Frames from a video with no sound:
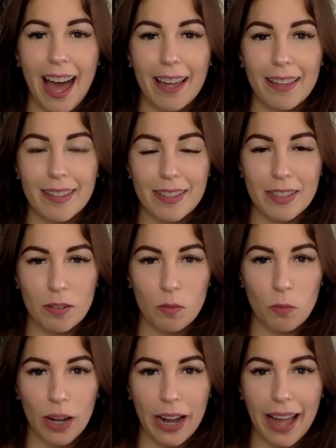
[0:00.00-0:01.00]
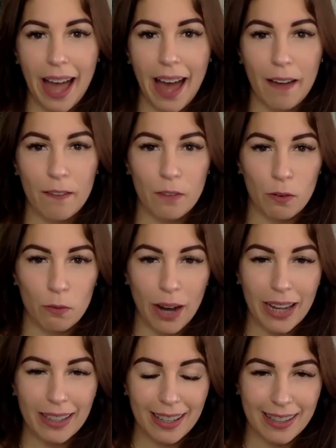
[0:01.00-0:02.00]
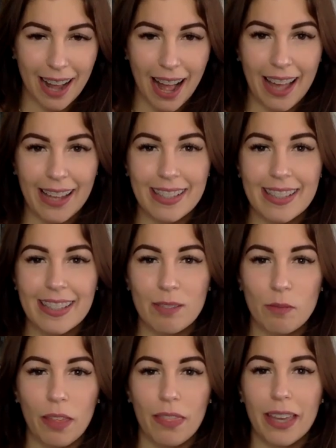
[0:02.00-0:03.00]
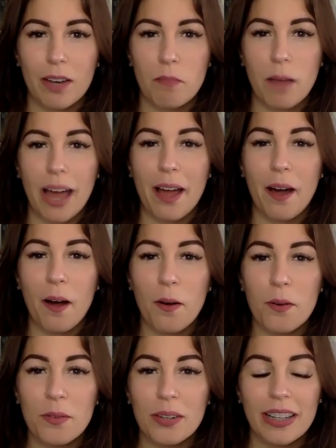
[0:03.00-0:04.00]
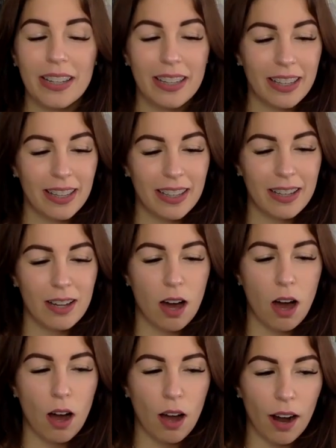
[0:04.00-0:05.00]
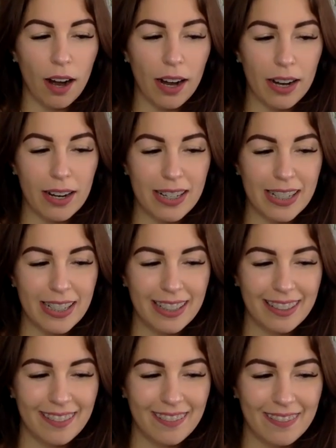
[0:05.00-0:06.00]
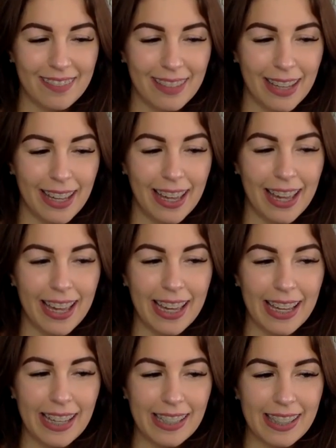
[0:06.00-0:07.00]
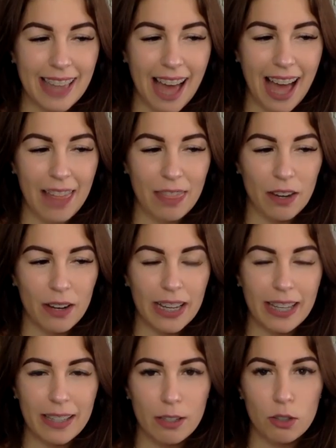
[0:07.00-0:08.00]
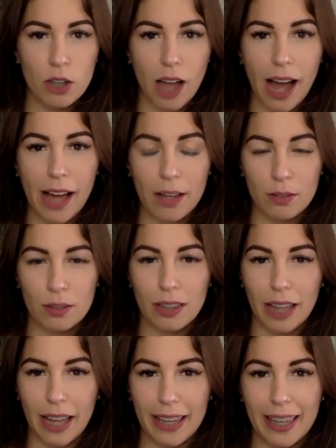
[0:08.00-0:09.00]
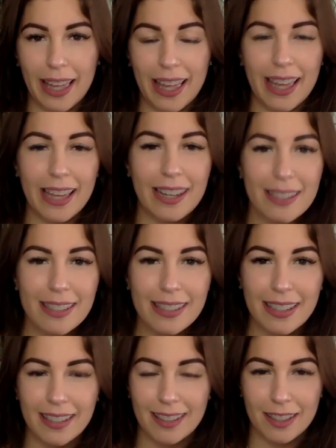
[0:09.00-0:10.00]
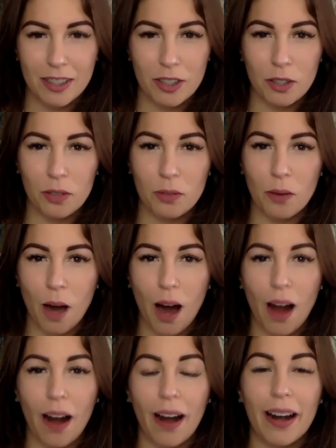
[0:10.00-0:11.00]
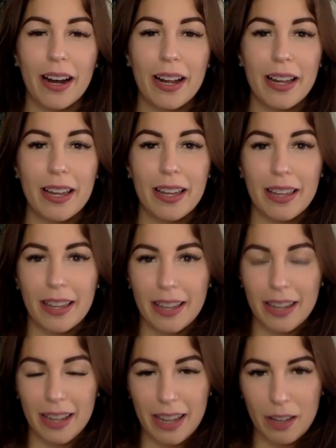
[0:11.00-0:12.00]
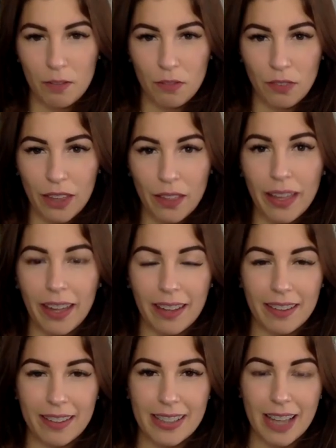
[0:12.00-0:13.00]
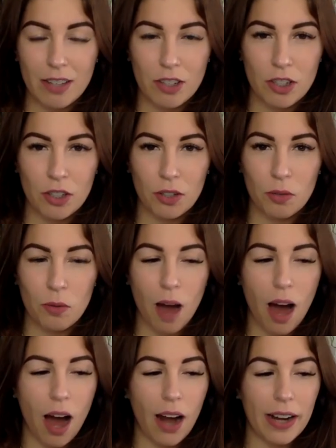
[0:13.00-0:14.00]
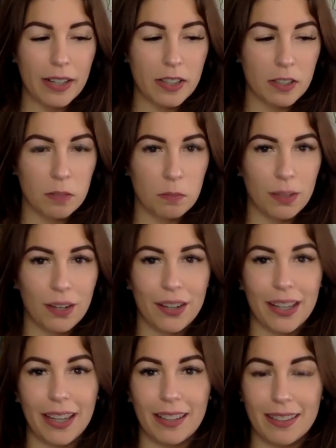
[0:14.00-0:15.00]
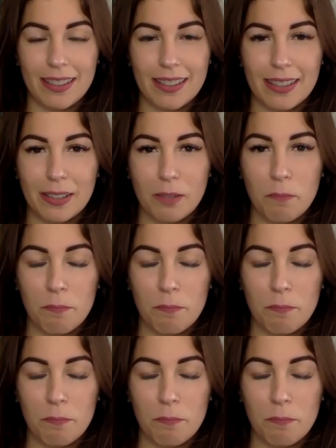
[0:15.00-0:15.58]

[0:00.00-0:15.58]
And what I have recognized within my own heart is that there is a childlike innocence to our feelings and to our experience.